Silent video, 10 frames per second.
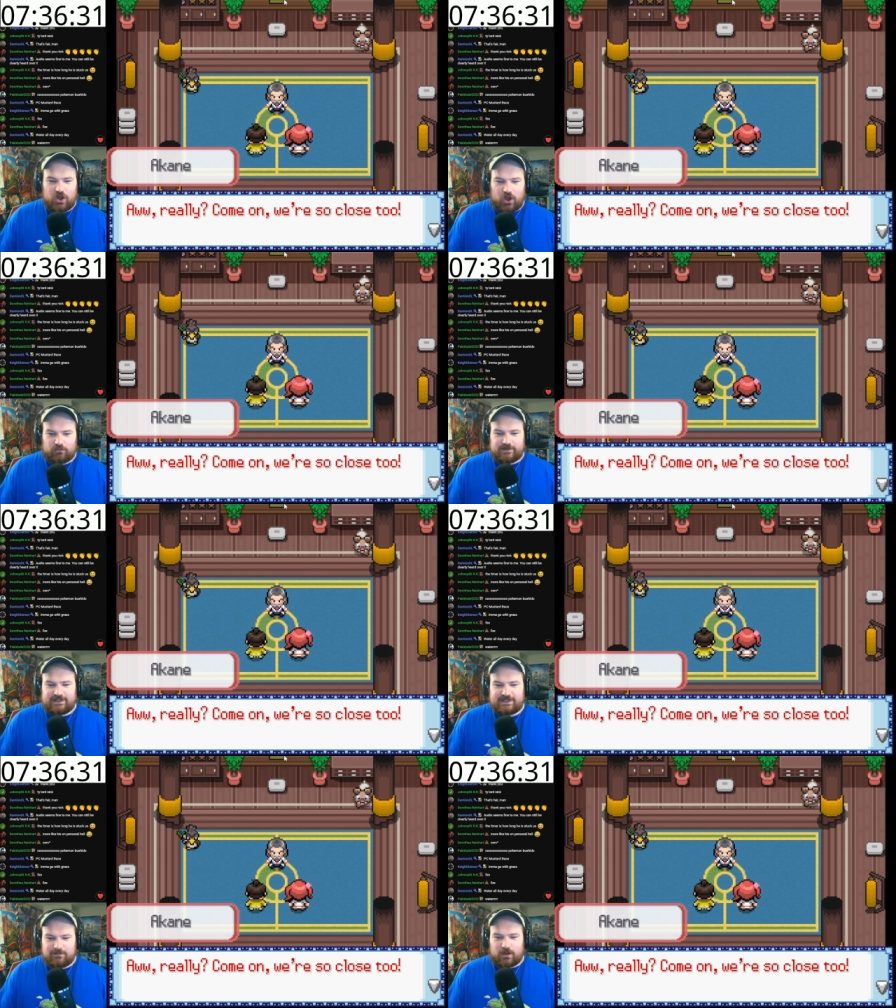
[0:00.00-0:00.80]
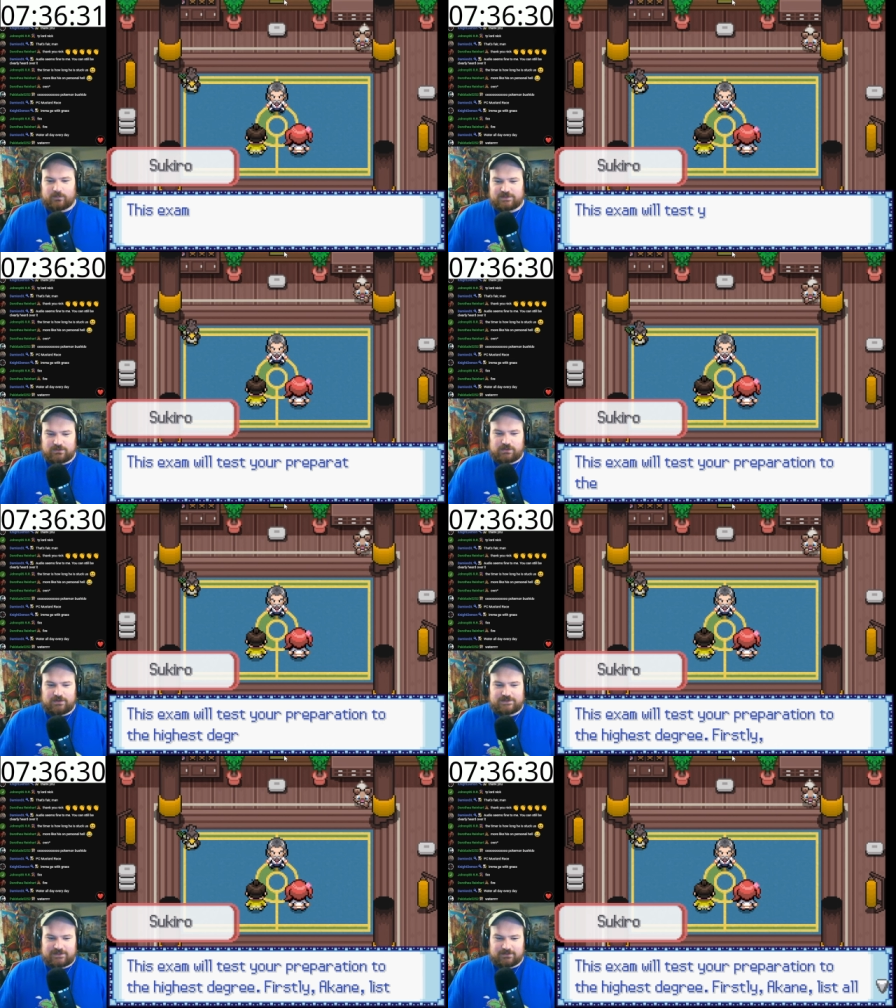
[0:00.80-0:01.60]
Aw, really? Come on. We're so
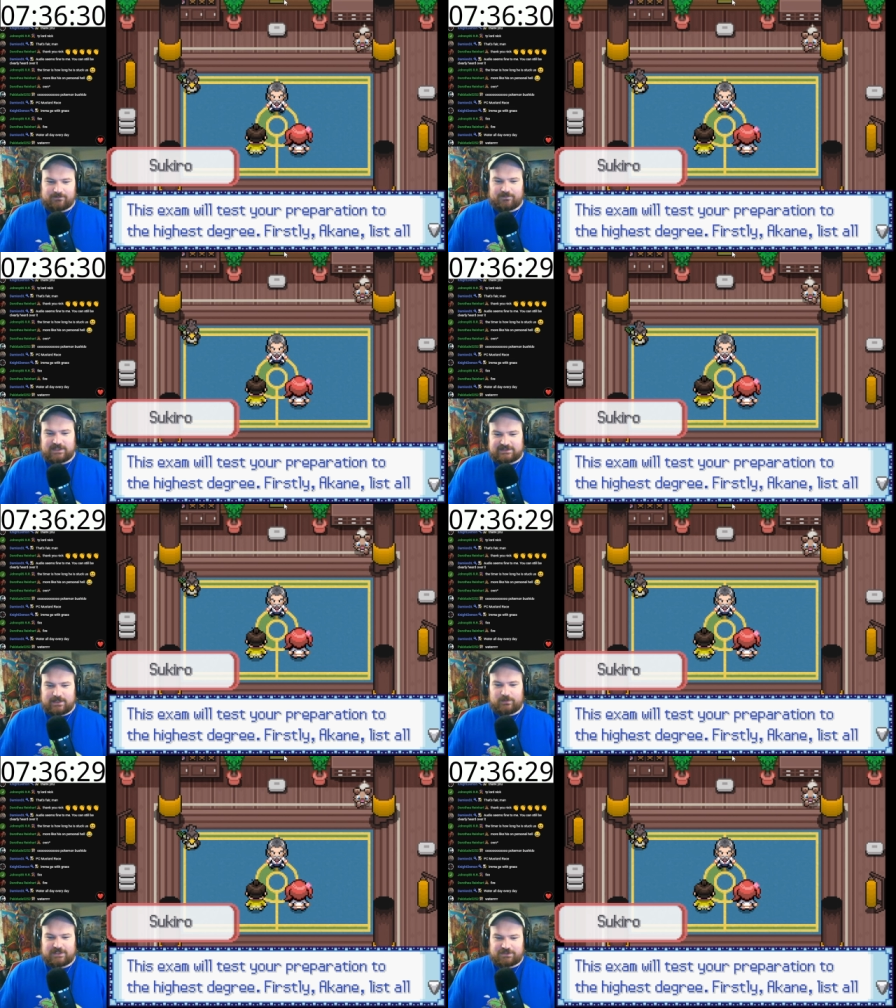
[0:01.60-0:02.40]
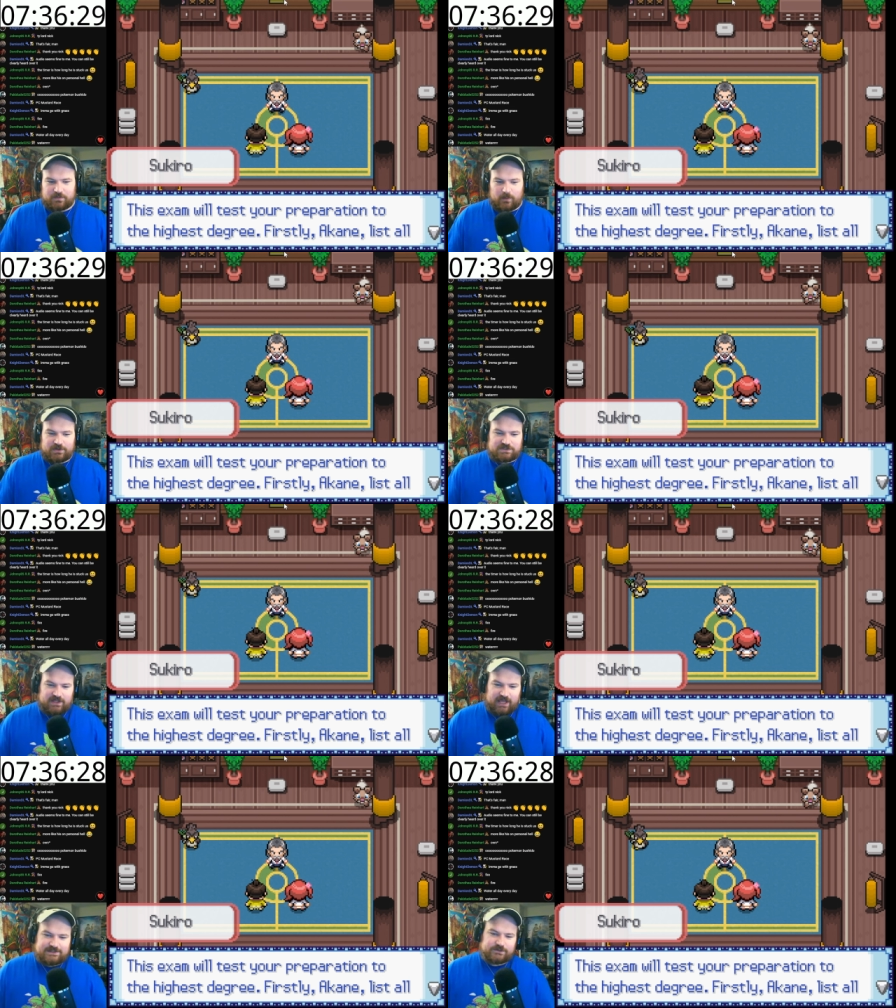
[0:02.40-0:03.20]
close, too. The exam will test your preparation to
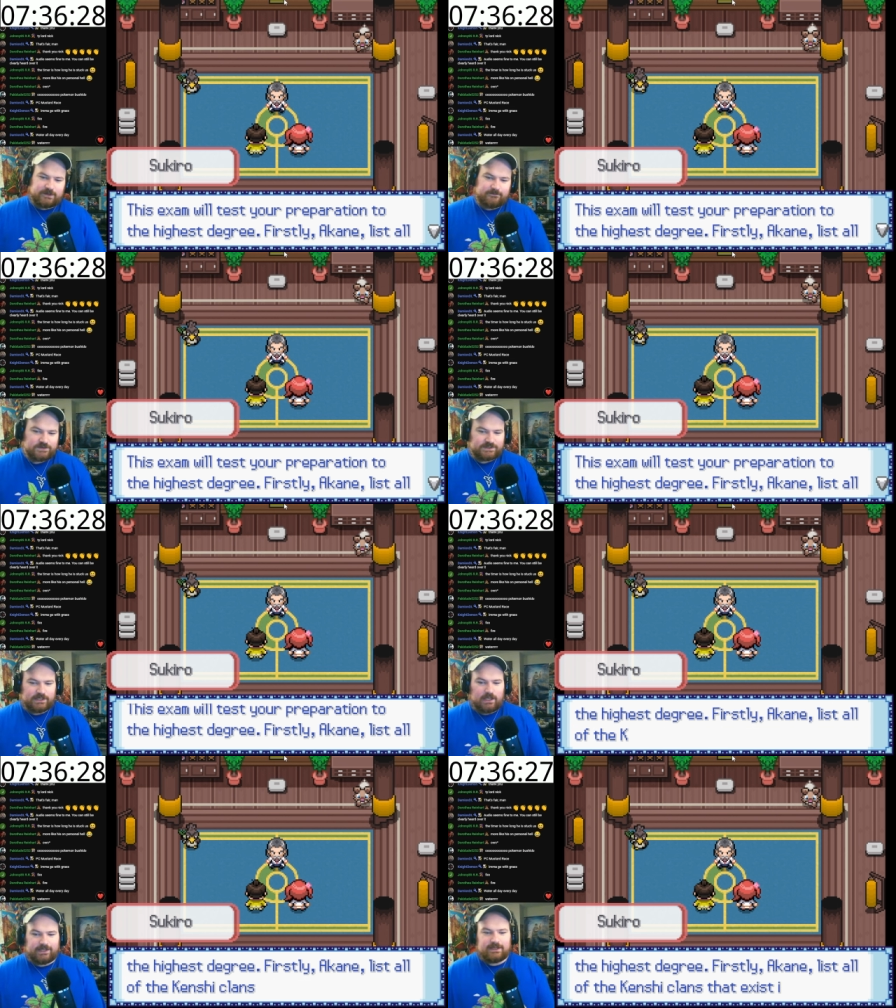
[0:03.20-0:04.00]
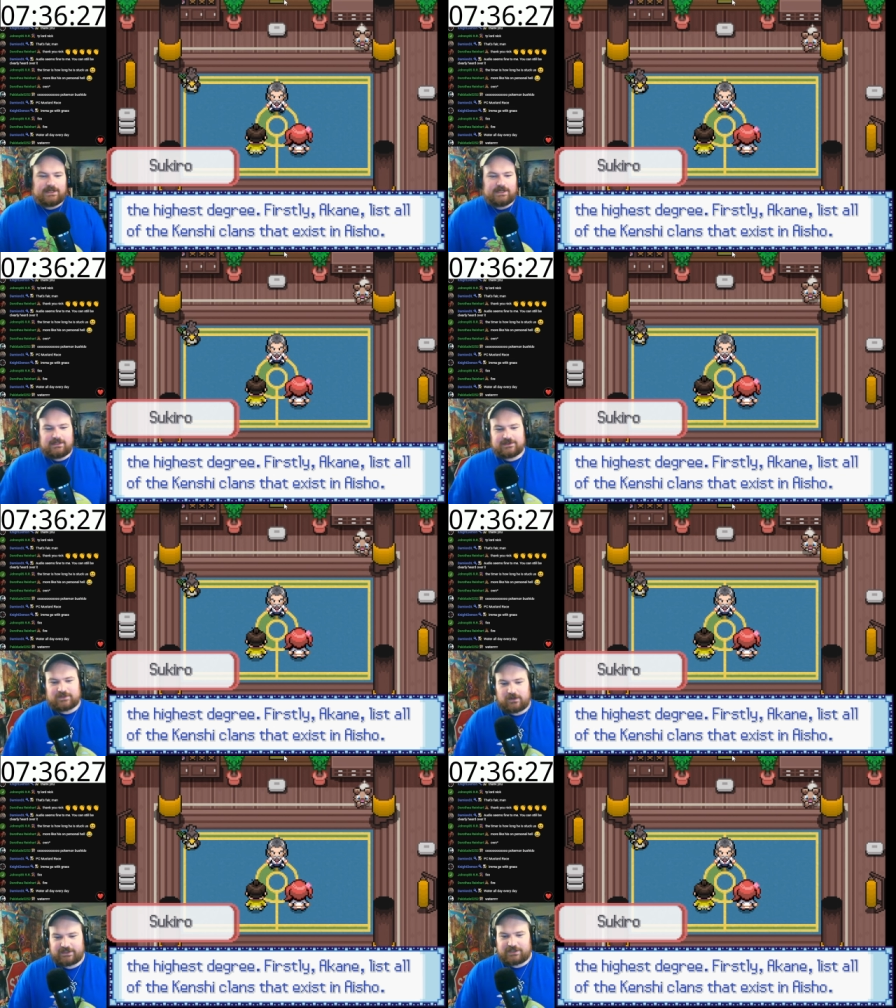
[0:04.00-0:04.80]
the highest degree. Firstly, Akane, list
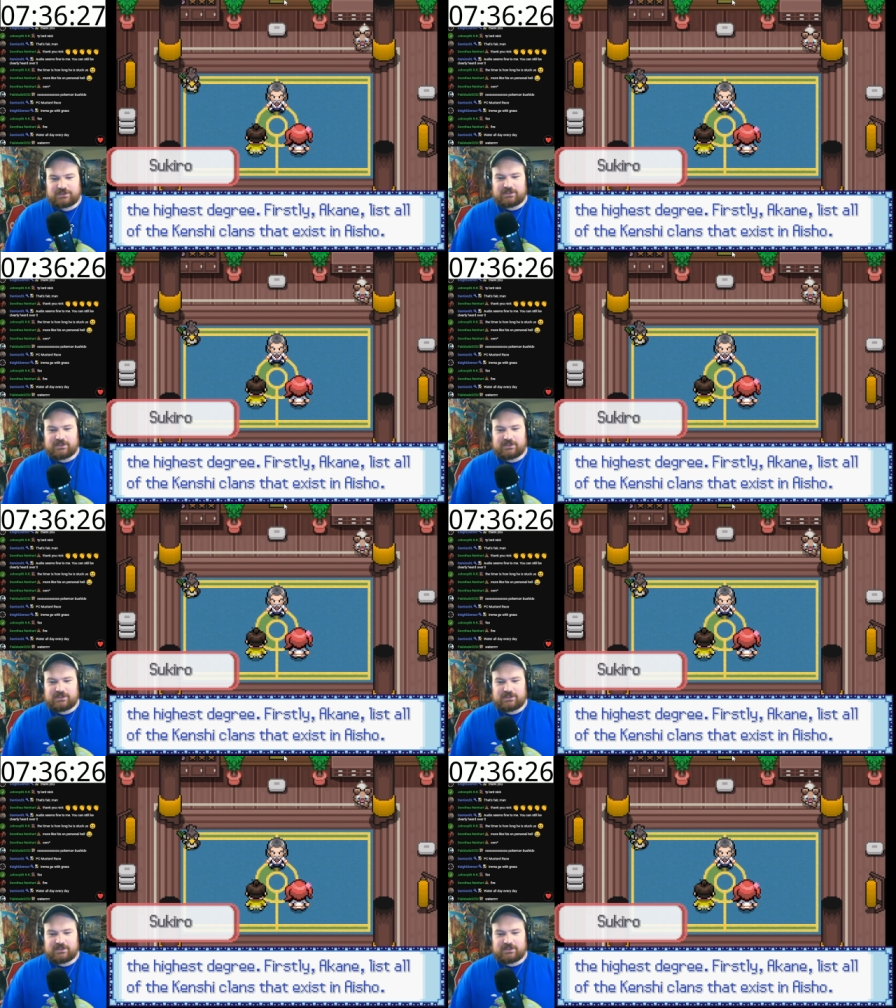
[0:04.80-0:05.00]
all the Kenshi